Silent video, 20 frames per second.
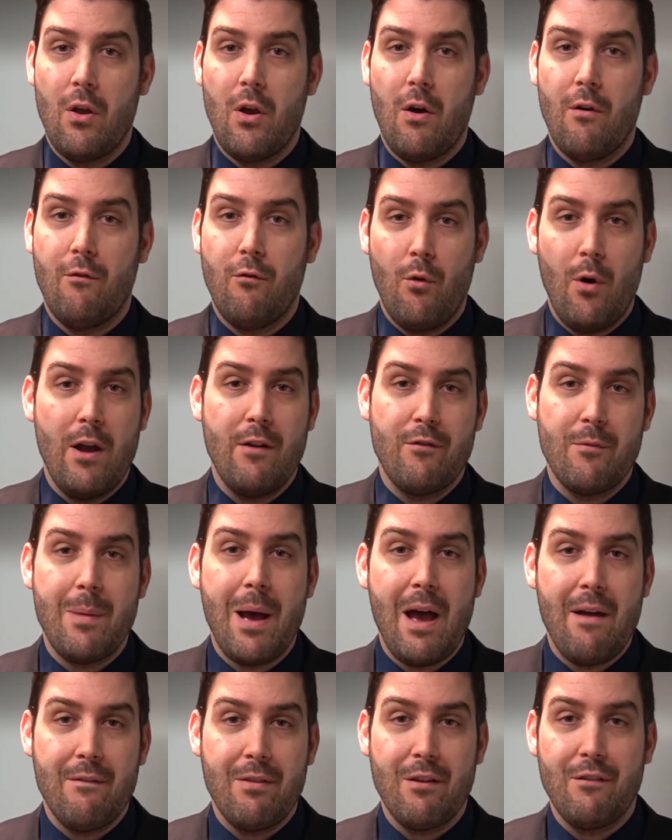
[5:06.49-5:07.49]
avoid from
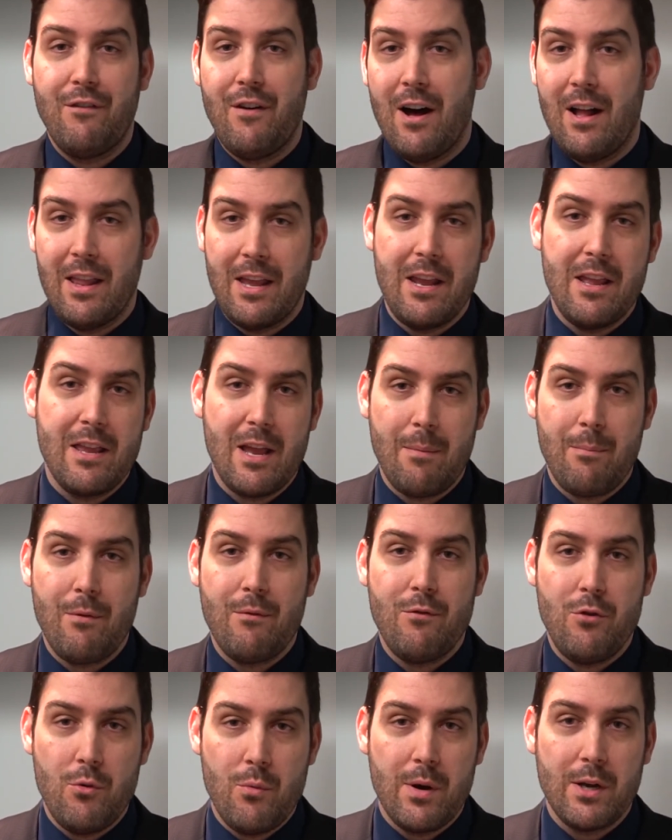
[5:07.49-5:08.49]
having to file any type
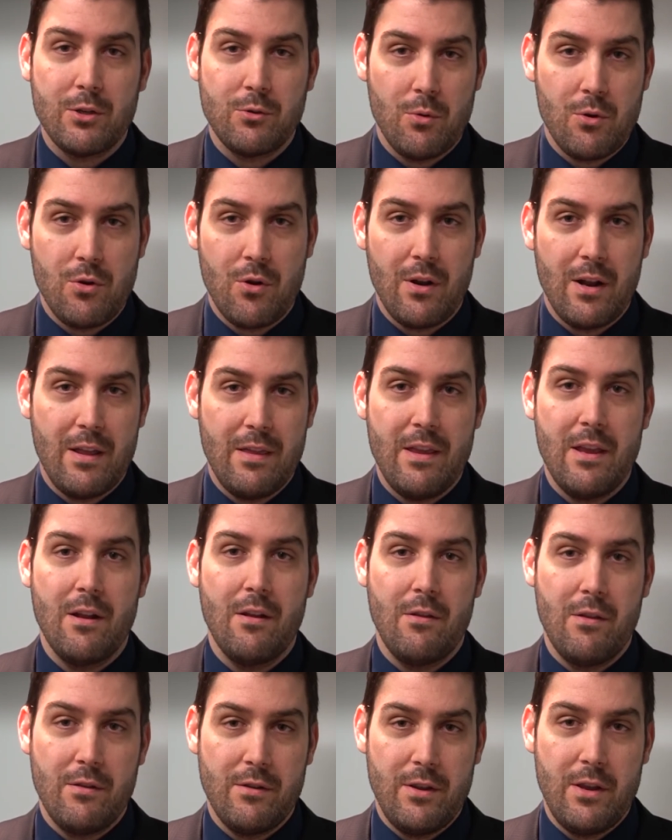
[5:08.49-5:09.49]
of US return at the end
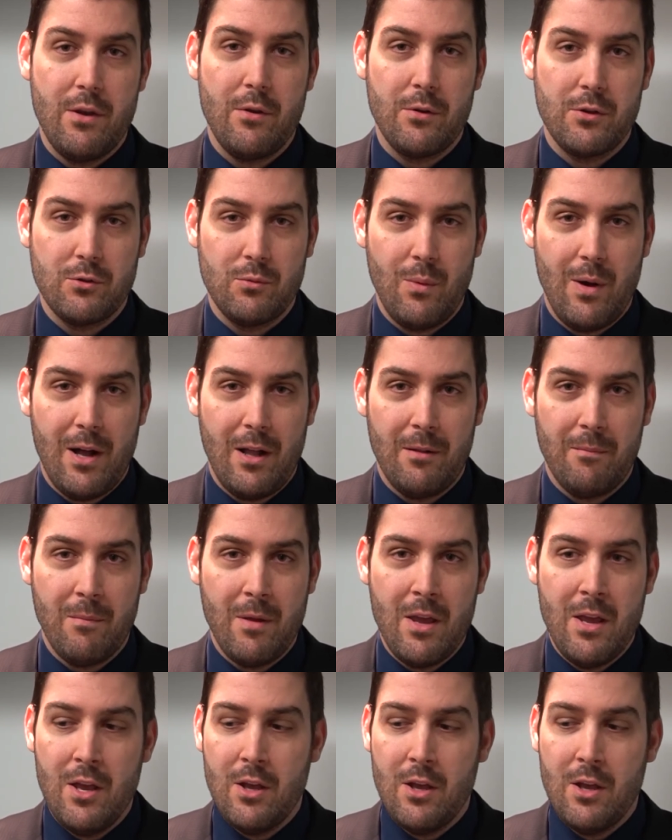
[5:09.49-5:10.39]
of the year as well.